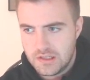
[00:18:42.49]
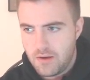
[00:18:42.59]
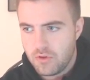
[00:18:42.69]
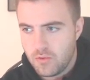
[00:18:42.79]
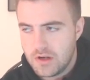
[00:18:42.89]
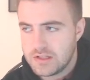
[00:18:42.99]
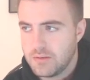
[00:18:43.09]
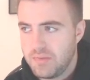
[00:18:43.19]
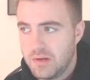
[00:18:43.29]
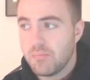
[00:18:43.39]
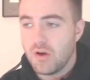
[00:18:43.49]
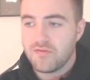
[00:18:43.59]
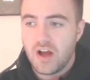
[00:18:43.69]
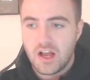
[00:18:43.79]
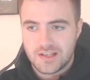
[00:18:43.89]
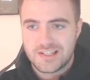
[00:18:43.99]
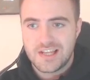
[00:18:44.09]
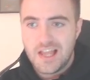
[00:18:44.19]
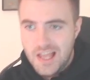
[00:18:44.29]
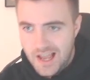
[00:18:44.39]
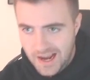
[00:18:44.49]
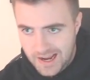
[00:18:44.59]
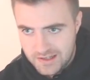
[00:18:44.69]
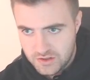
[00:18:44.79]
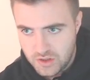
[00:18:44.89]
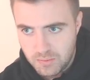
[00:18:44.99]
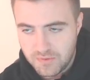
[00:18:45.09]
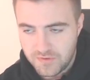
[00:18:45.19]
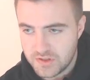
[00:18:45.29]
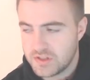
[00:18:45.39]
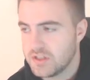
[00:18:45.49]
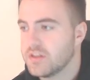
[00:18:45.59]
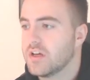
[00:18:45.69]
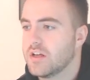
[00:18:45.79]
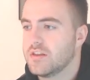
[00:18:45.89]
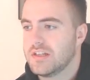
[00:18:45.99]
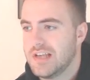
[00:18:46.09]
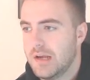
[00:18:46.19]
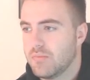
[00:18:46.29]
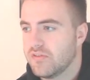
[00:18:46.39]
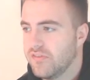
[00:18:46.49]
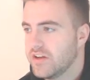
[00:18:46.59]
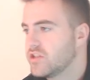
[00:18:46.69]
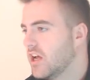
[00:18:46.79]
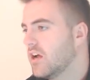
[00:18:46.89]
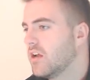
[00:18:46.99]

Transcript: They were the ones that beat both us and top of the table Vejla.